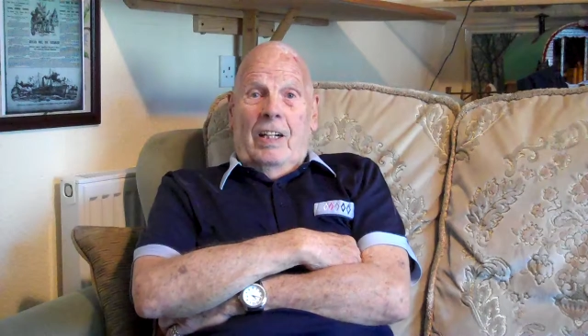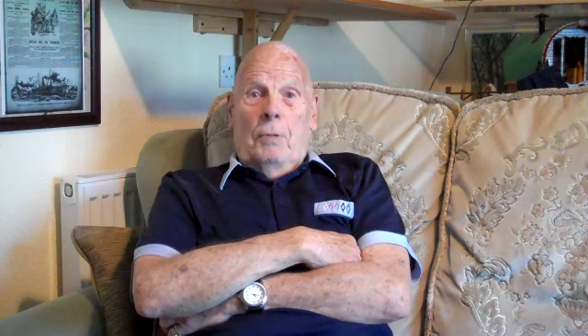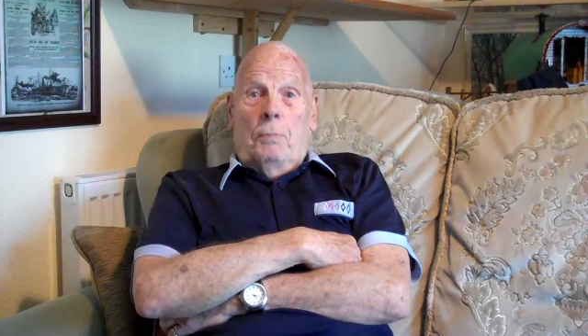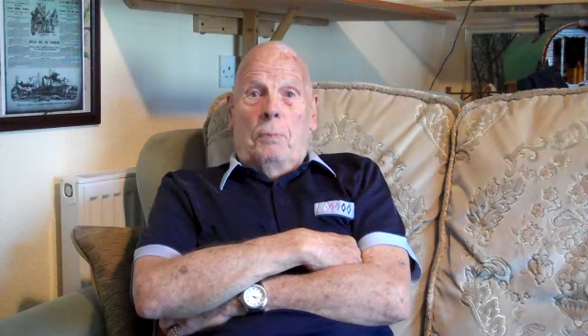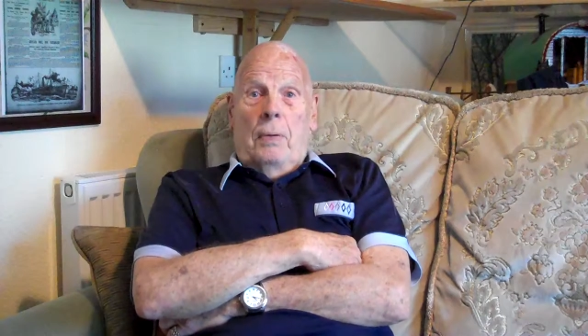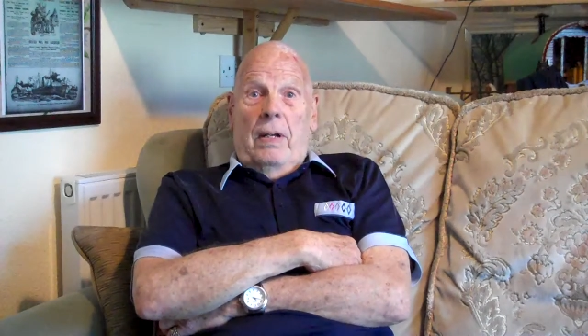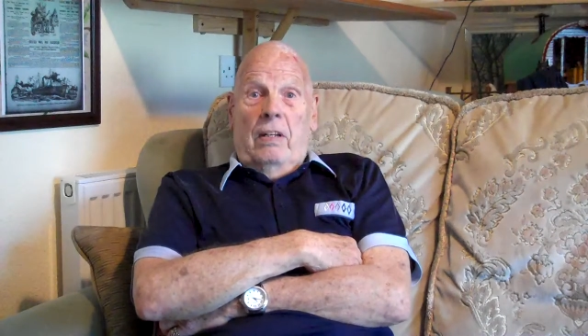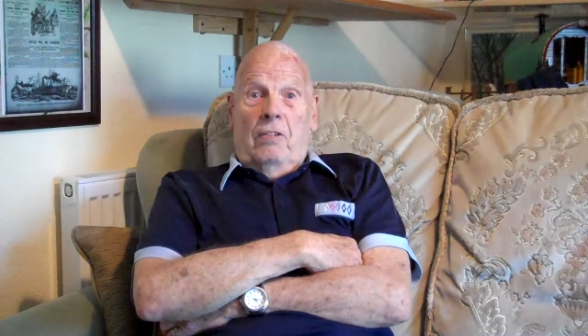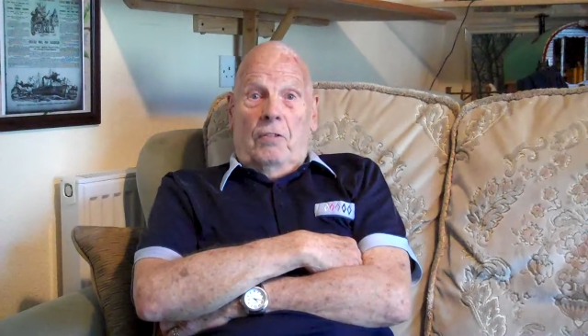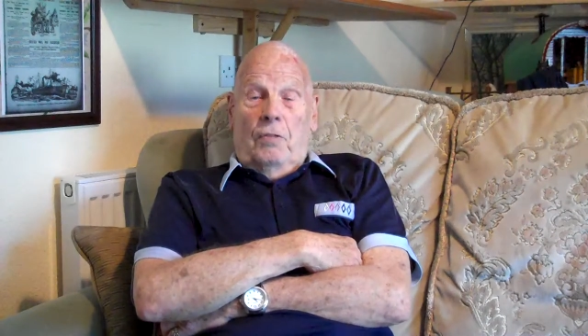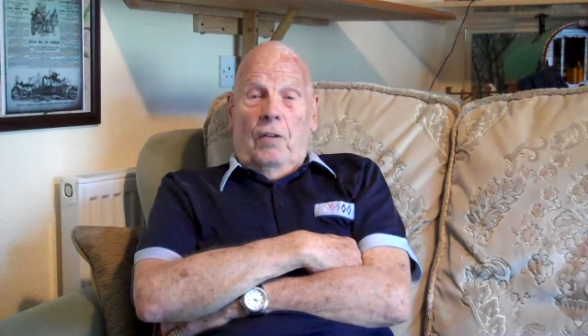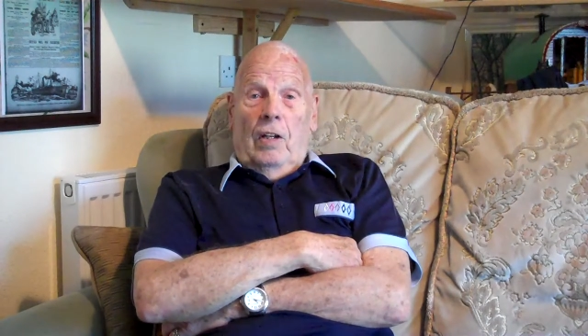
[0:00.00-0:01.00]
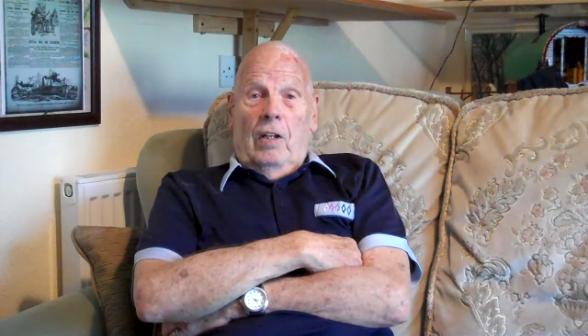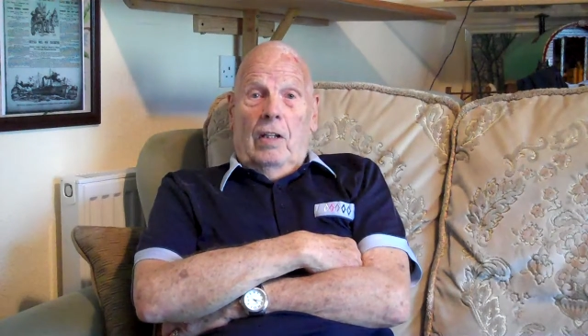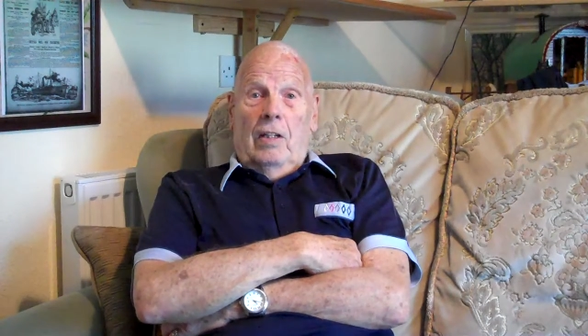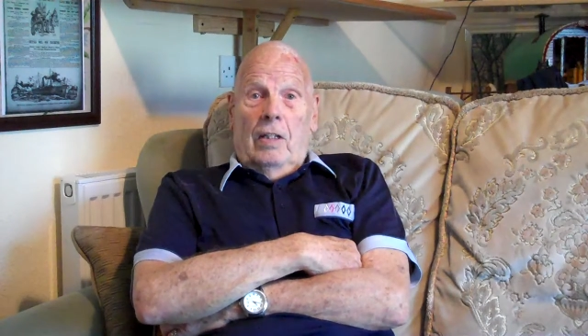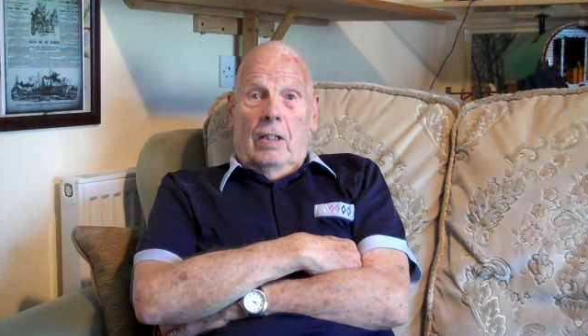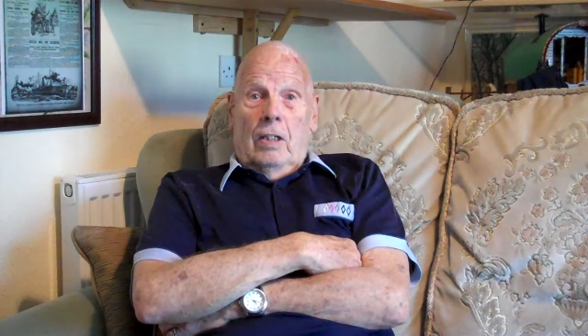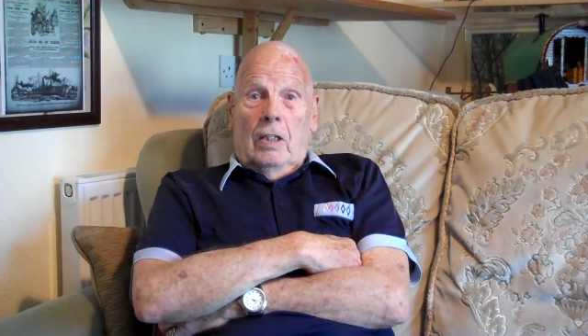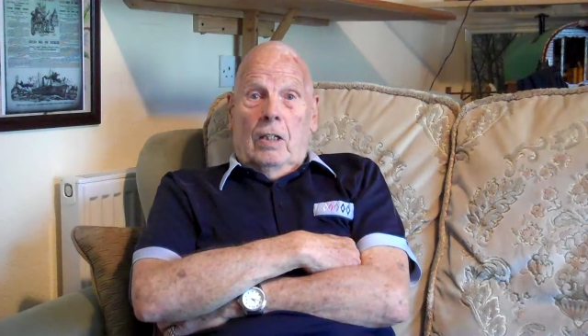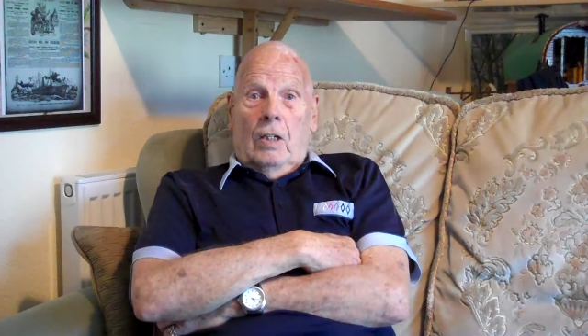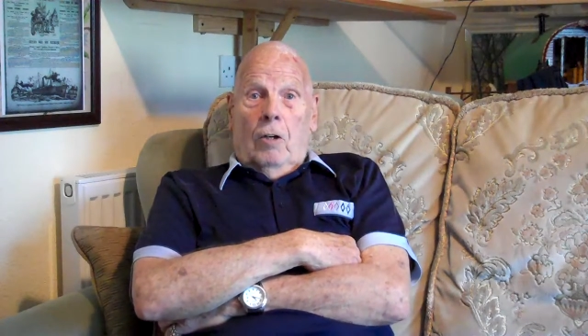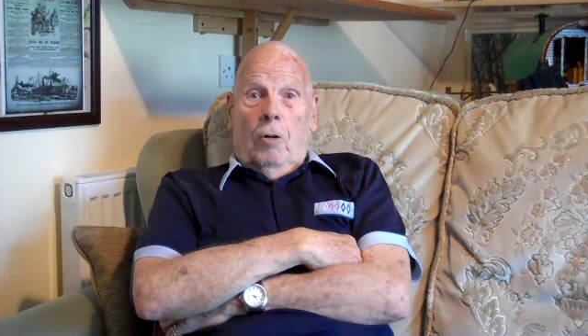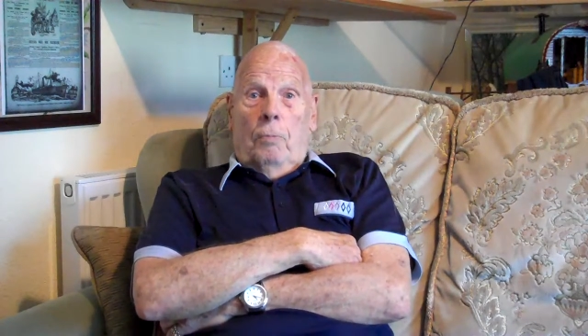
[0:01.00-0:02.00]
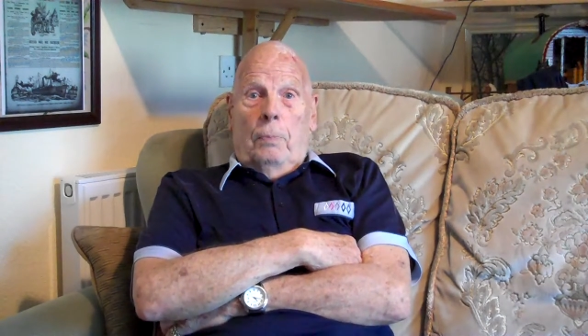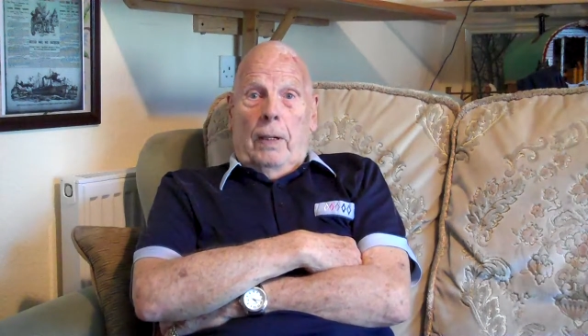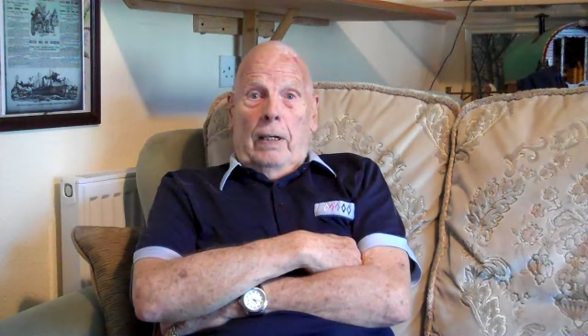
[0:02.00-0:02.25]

at Princeville, up